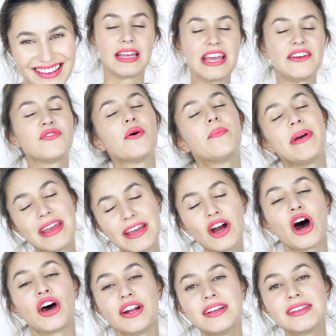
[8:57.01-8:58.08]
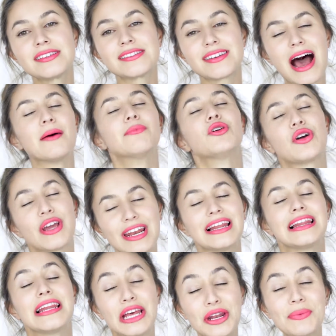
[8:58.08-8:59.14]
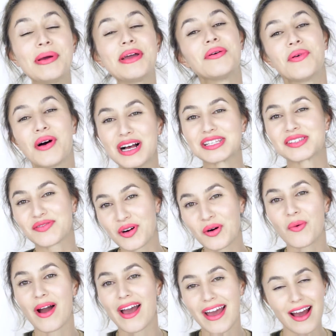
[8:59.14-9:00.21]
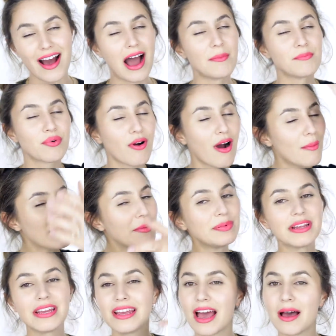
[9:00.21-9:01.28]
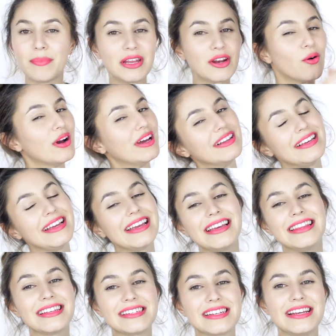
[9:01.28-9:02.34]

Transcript: If we're being honest, I'm looking a little bit worse for wear. I'm probably a bit oily in the